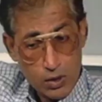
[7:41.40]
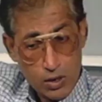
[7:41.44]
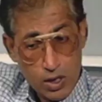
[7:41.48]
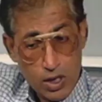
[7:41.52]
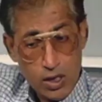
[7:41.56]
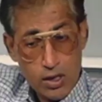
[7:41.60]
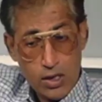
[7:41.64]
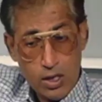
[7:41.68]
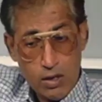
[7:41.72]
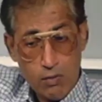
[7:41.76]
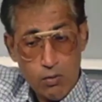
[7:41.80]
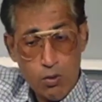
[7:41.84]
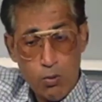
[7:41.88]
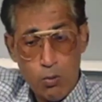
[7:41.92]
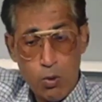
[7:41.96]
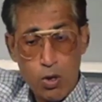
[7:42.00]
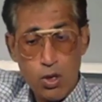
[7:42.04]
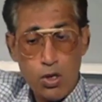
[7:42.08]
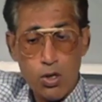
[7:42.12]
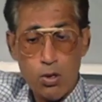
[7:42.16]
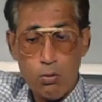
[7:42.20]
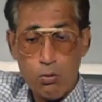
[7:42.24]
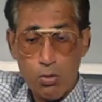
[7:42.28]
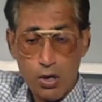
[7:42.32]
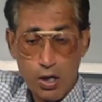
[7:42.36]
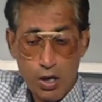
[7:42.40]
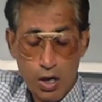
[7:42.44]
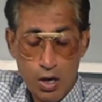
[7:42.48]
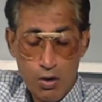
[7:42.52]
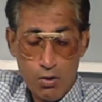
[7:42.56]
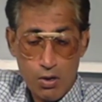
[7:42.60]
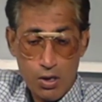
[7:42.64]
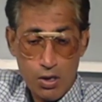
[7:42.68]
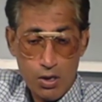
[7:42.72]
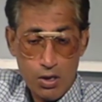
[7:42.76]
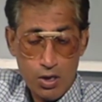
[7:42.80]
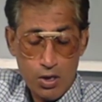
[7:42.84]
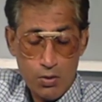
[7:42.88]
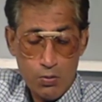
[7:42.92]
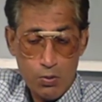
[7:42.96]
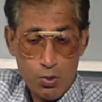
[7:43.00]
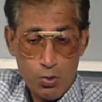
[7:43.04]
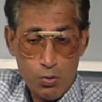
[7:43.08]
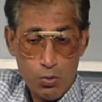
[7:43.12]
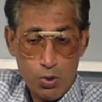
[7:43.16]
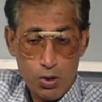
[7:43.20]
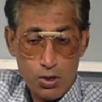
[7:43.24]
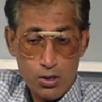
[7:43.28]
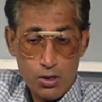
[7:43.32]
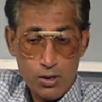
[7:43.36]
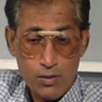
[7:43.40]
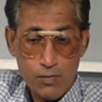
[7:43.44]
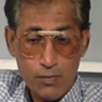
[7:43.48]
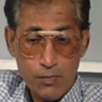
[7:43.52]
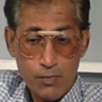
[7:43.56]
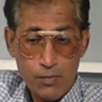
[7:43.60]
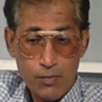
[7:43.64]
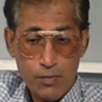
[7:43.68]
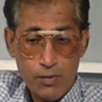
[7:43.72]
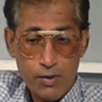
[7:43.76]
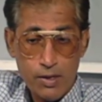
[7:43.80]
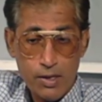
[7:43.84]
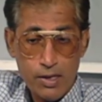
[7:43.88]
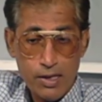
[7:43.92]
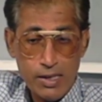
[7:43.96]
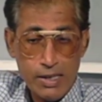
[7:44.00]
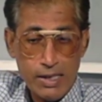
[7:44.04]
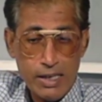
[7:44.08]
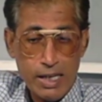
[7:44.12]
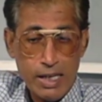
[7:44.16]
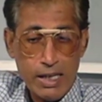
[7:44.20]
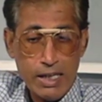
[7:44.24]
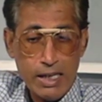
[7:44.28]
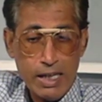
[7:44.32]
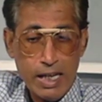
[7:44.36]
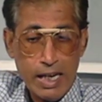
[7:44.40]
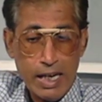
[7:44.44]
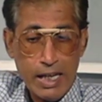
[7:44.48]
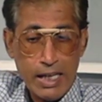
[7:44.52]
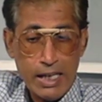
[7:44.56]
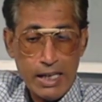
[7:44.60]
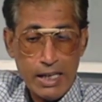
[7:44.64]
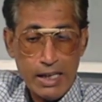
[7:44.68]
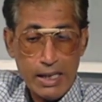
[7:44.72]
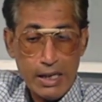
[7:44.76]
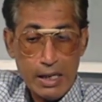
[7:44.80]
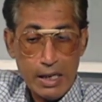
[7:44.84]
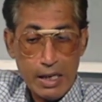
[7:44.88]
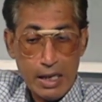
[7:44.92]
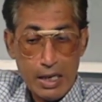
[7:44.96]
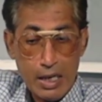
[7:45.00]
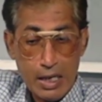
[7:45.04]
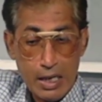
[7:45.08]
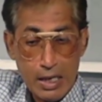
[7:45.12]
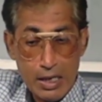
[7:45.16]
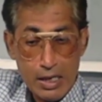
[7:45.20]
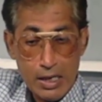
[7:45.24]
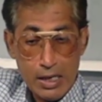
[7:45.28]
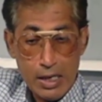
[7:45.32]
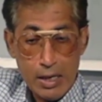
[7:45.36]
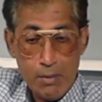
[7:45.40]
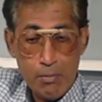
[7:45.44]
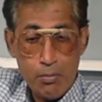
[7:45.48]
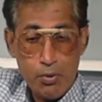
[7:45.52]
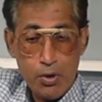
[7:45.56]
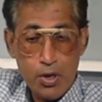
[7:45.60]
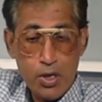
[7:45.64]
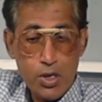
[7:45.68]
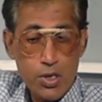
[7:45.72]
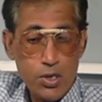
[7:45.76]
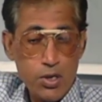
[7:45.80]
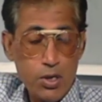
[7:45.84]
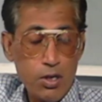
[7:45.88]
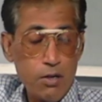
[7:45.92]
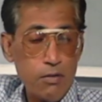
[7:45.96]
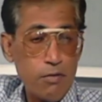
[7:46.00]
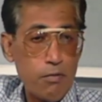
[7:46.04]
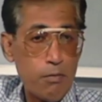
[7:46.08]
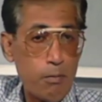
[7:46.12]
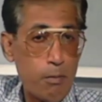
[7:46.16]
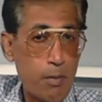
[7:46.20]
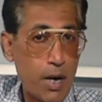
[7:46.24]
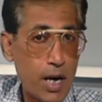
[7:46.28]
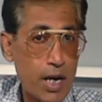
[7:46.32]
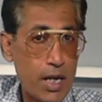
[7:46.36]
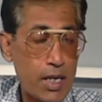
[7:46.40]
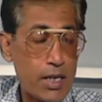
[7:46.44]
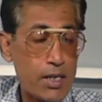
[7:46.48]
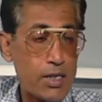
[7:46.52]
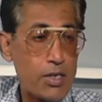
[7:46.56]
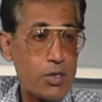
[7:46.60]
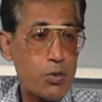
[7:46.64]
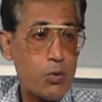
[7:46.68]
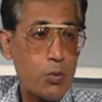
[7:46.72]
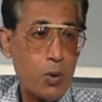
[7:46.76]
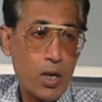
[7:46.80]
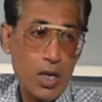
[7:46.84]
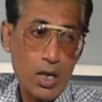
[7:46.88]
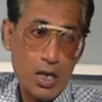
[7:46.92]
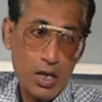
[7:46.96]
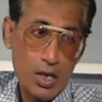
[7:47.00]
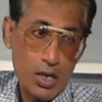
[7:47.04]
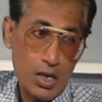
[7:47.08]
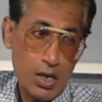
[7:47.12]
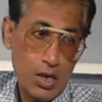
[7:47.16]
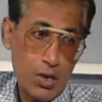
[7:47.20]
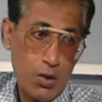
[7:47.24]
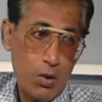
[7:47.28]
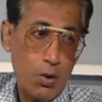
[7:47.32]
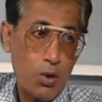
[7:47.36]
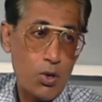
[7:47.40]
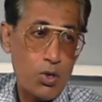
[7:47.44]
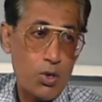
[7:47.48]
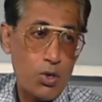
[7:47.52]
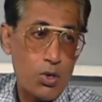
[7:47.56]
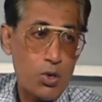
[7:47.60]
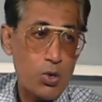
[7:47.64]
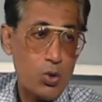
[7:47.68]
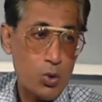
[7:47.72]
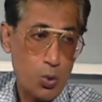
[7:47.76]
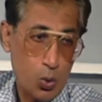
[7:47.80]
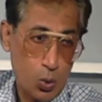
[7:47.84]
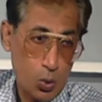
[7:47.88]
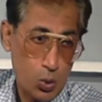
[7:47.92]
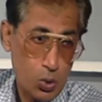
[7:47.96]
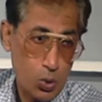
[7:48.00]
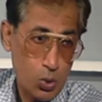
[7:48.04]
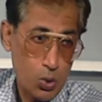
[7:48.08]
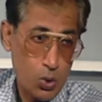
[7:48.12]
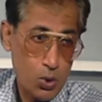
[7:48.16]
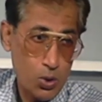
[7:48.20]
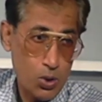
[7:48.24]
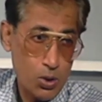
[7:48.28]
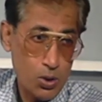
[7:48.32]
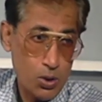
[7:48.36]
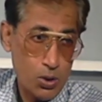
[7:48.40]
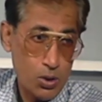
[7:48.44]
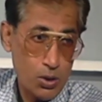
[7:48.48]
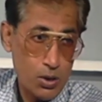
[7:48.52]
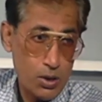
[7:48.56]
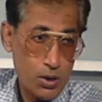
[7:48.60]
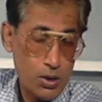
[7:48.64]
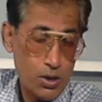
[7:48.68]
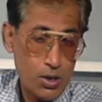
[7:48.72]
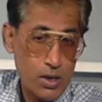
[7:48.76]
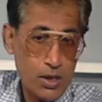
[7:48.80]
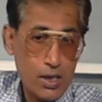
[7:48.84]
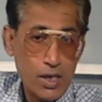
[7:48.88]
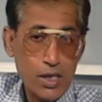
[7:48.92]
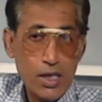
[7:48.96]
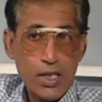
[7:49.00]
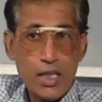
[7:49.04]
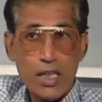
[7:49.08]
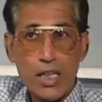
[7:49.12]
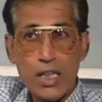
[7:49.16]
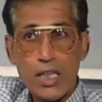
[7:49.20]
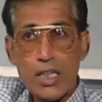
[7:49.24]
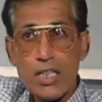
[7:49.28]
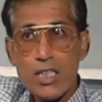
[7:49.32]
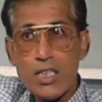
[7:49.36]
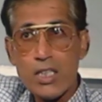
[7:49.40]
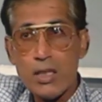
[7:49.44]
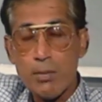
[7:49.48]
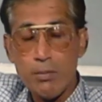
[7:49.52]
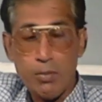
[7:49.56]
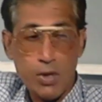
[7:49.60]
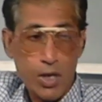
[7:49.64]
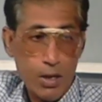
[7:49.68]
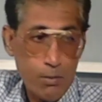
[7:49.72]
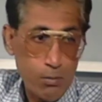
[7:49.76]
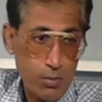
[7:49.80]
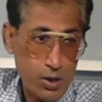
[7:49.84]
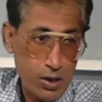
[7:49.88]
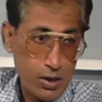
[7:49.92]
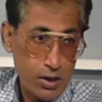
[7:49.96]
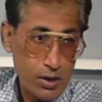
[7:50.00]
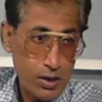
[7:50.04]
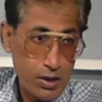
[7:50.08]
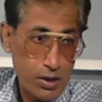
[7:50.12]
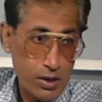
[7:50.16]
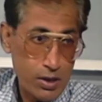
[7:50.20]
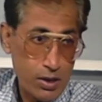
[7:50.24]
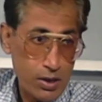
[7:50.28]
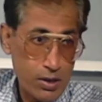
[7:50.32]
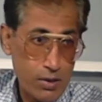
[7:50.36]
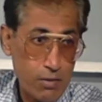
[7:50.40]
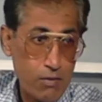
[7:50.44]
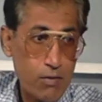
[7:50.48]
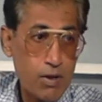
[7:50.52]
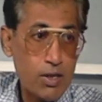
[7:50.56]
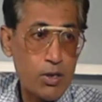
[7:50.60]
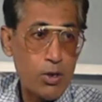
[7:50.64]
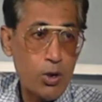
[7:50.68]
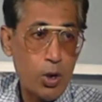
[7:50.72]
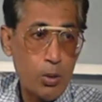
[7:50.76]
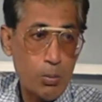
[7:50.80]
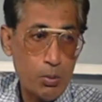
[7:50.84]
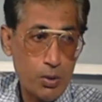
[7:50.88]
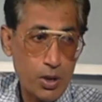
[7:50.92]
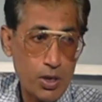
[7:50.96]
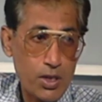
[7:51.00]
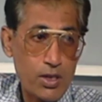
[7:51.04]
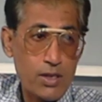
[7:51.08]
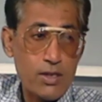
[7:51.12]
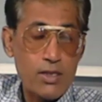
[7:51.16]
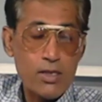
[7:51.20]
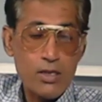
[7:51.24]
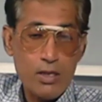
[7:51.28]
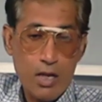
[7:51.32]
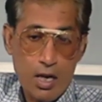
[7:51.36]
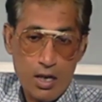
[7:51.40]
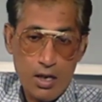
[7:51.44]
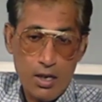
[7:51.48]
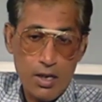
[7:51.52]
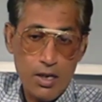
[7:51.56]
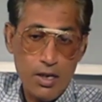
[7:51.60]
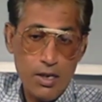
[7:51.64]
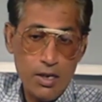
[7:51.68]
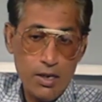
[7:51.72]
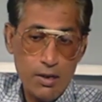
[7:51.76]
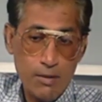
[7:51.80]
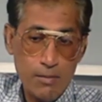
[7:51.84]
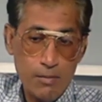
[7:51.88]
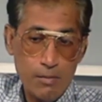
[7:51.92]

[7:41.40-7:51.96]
thing that we wanted to bring out in this book was that at a temperature of minus 20 or so in September, when the operation started,